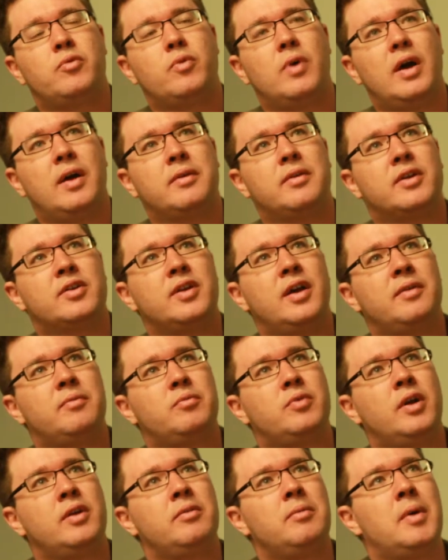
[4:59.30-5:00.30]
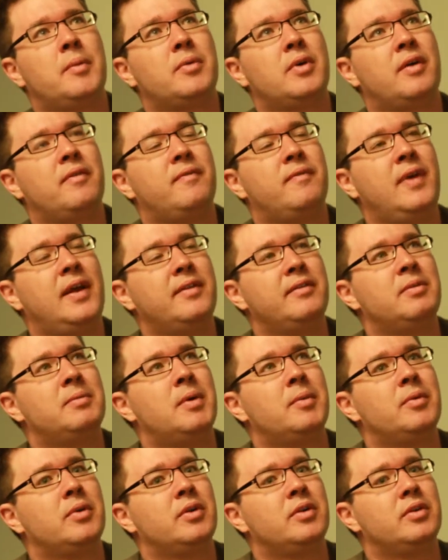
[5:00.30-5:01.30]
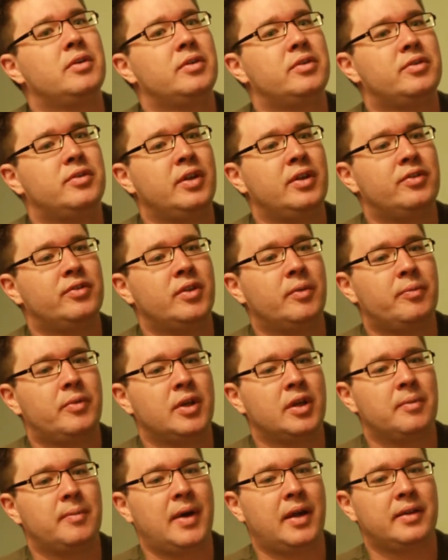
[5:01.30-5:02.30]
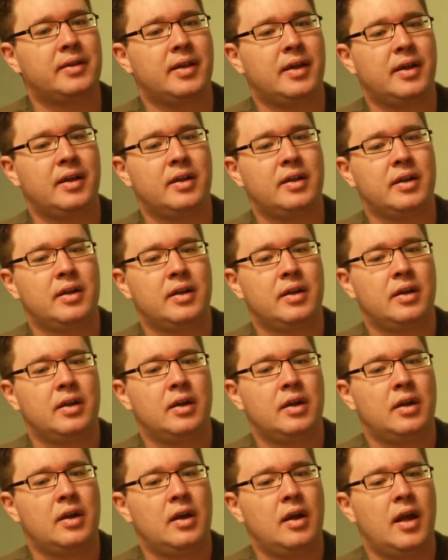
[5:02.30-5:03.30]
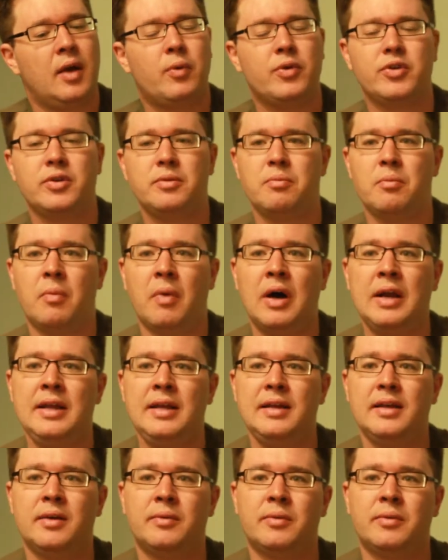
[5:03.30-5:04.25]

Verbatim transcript: I, I'm trying to remember. I faintly remember seeing something about that. It didn't have money, it